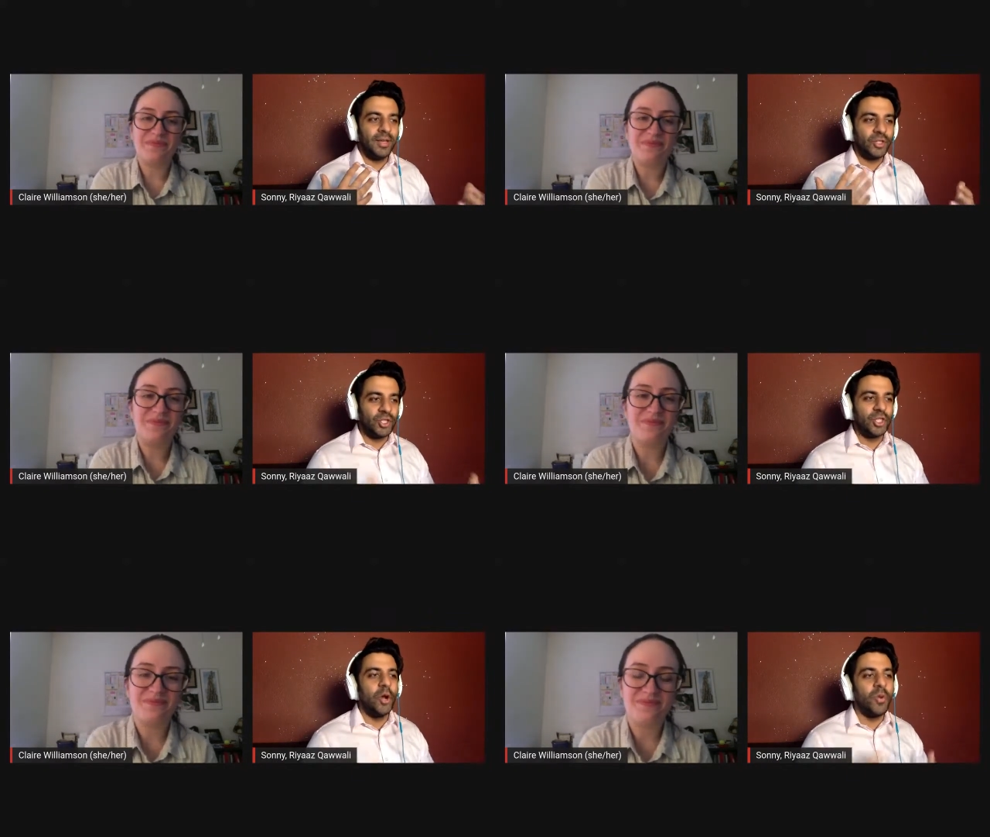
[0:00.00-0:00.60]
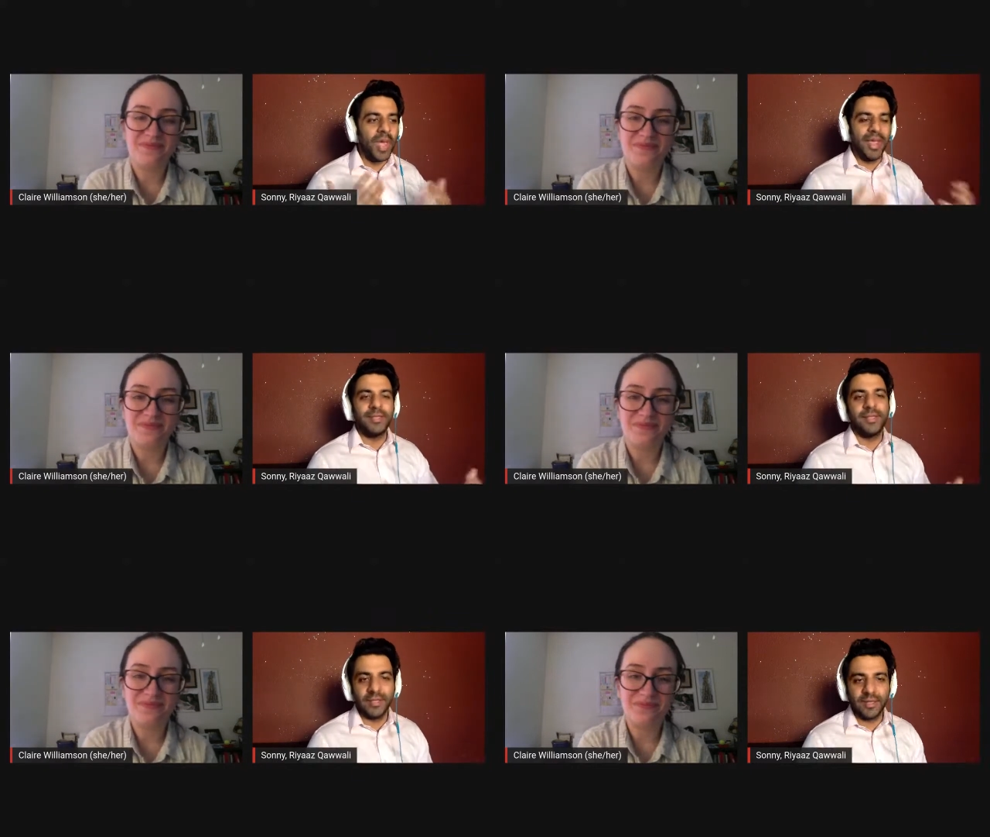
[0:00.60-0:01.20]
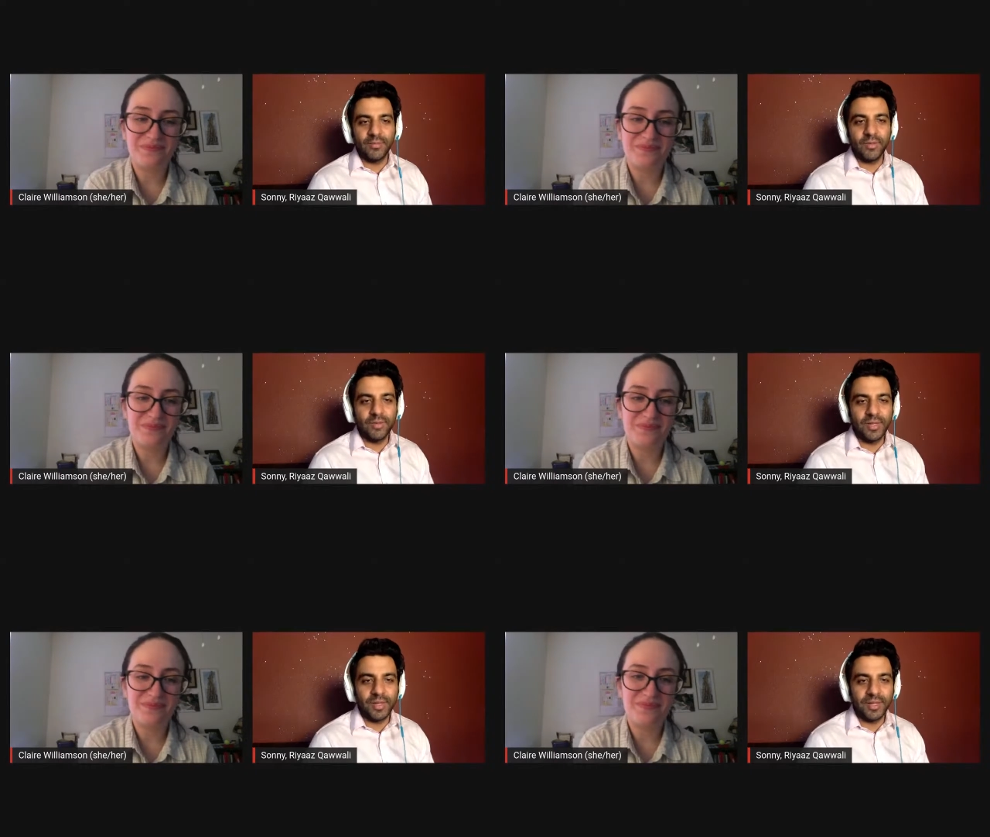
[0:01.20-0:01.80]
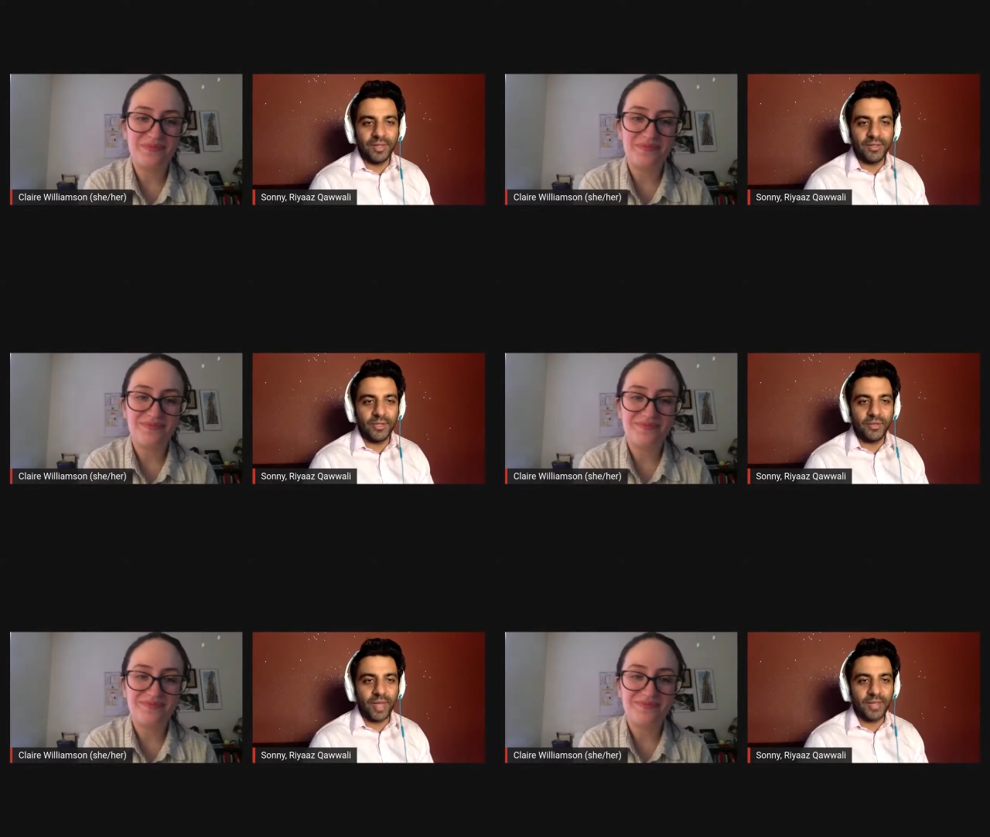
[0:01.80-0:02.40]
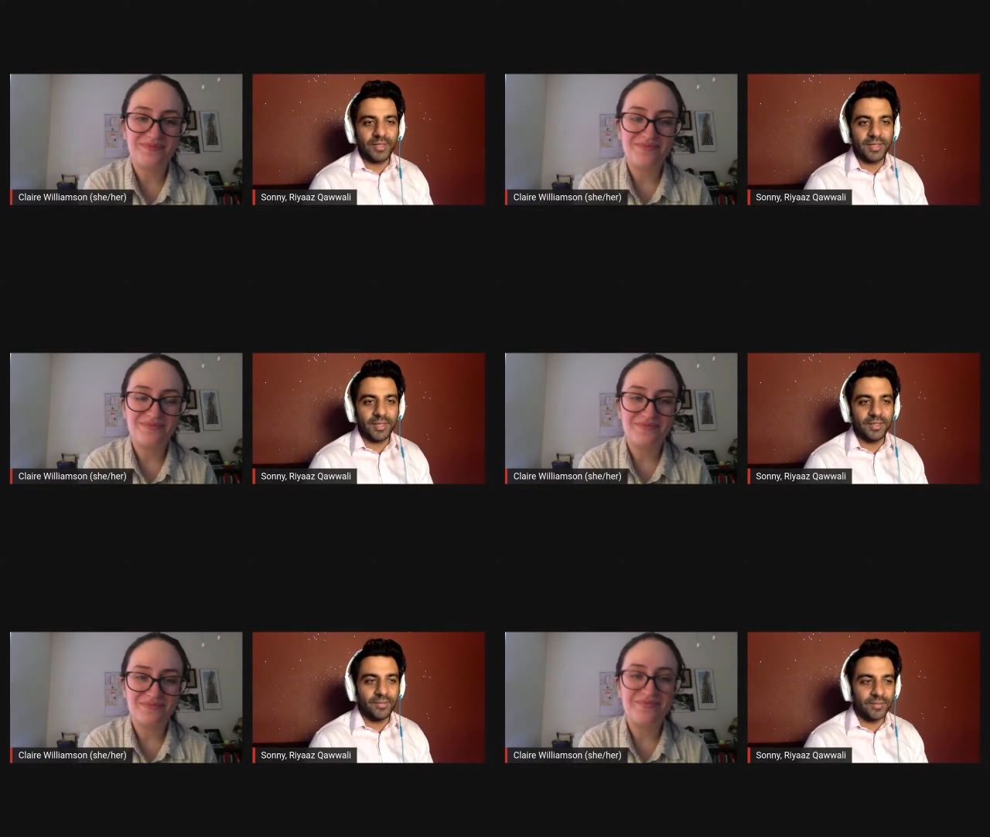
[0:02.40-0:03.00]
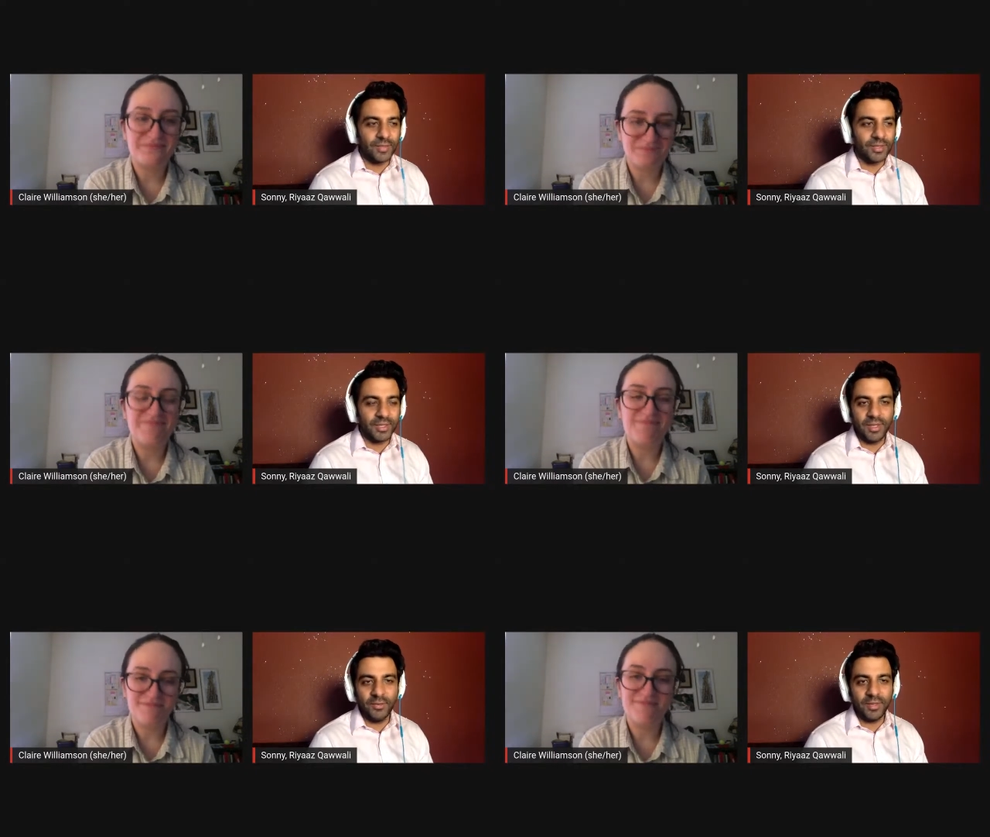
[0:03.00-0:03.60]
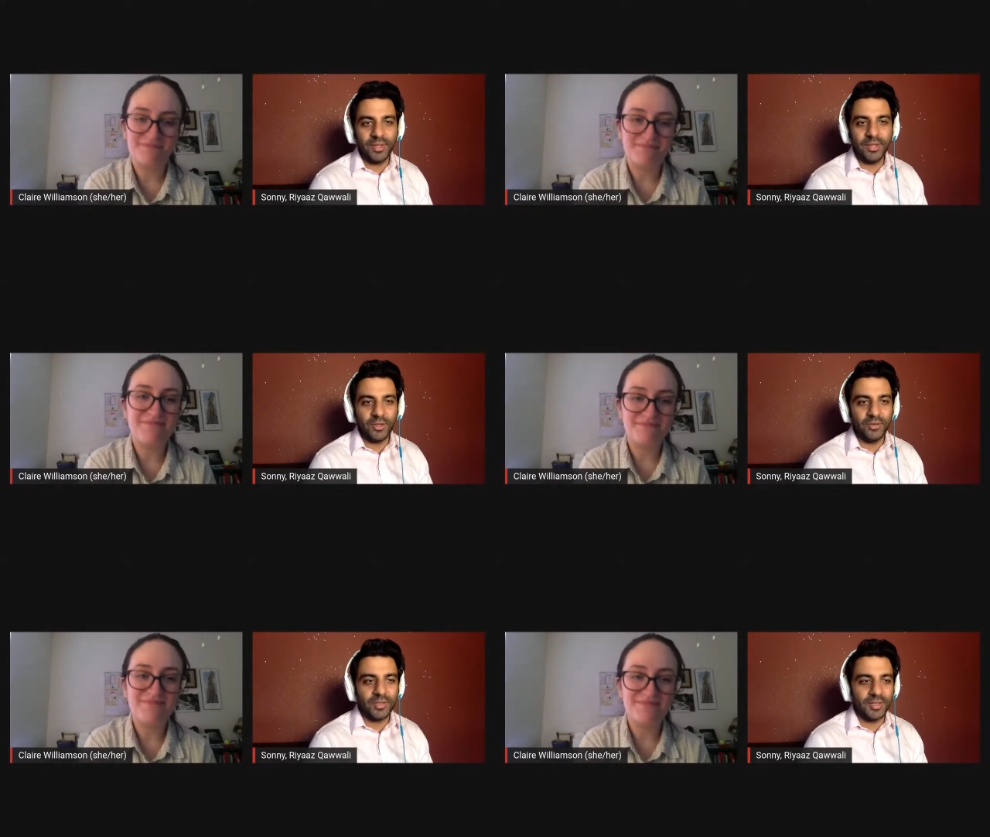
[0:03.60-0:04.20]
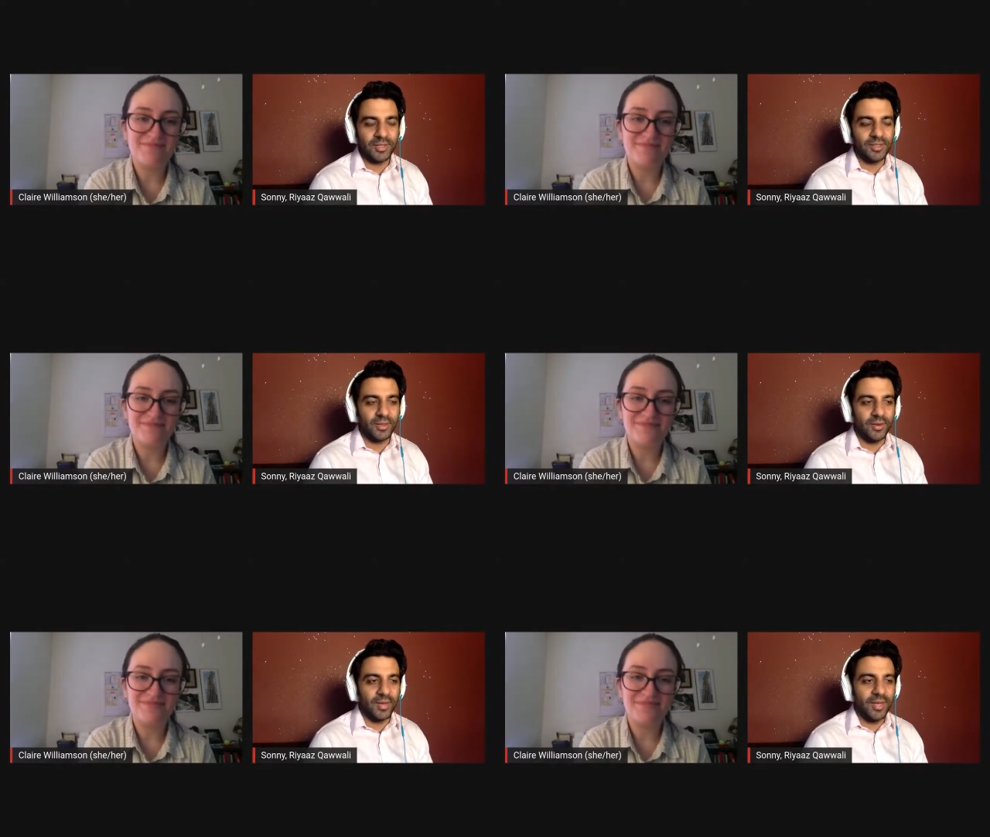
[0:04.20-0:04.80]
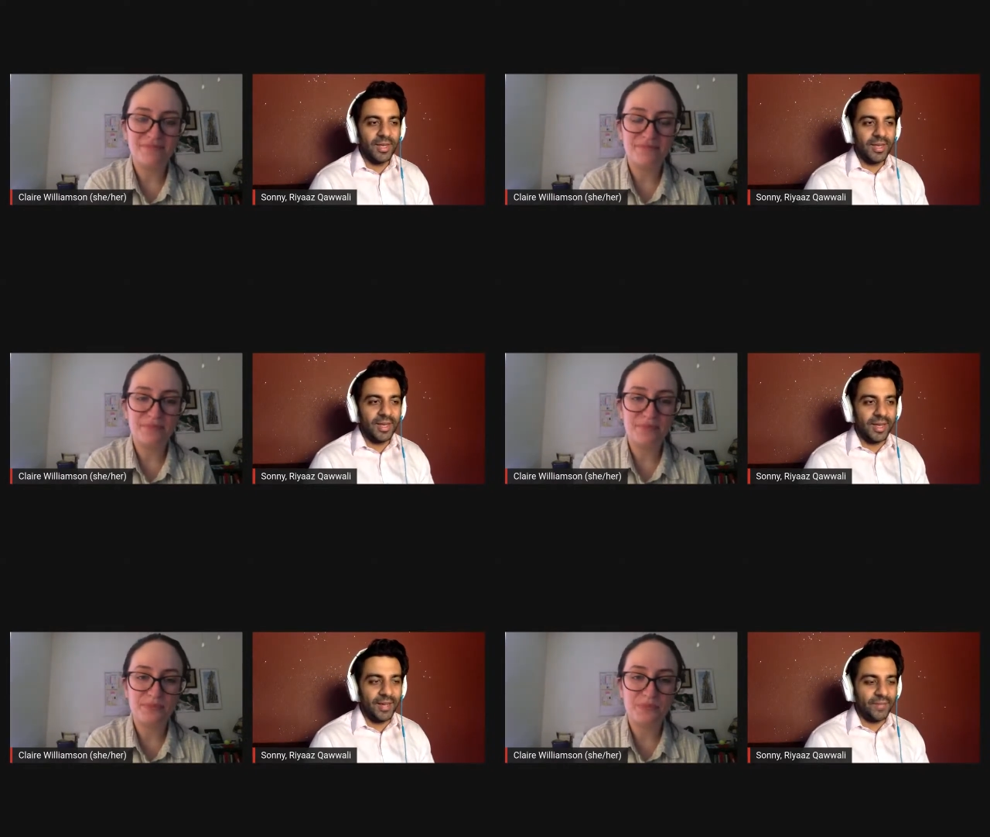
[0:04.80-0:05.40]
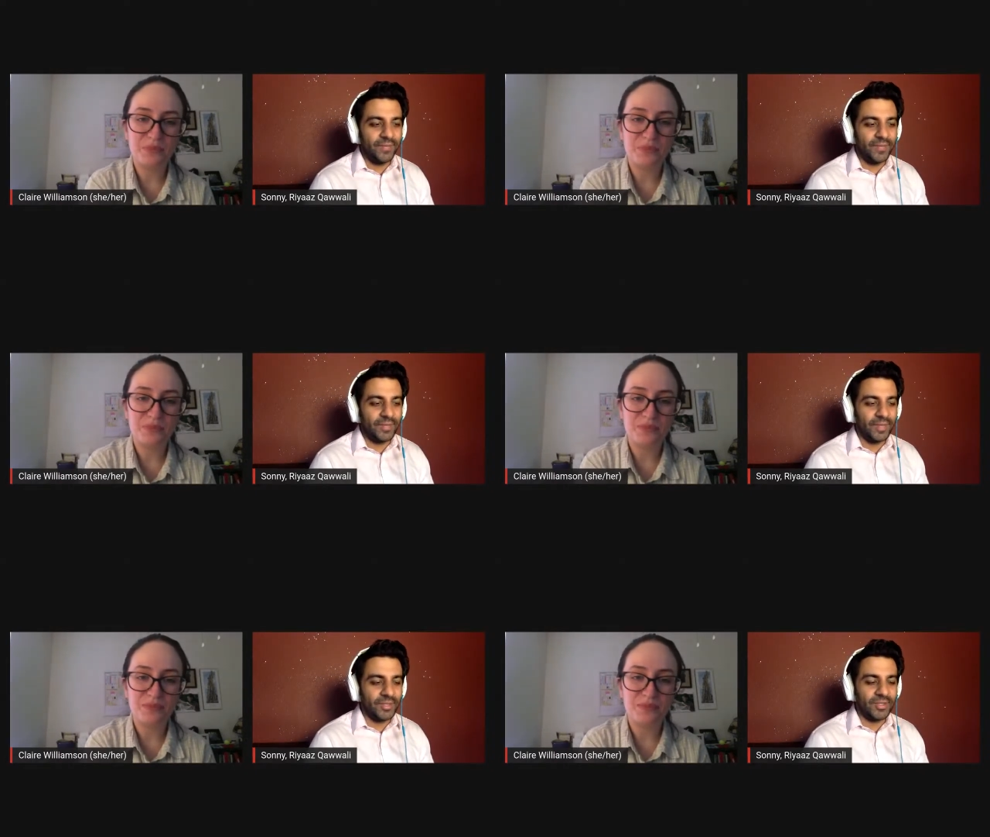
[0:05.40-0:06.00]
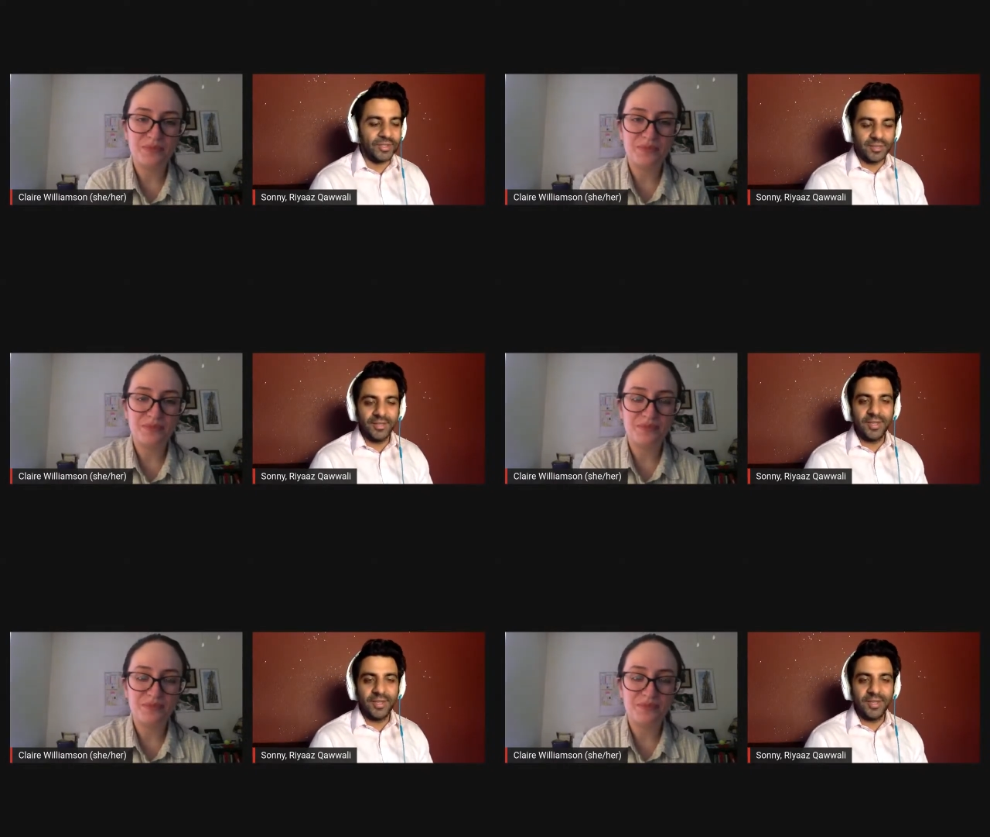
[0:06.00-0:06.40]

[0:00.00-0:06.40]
Speaker 1: showcasing community and showcasing diversity within Houston. So uh, it just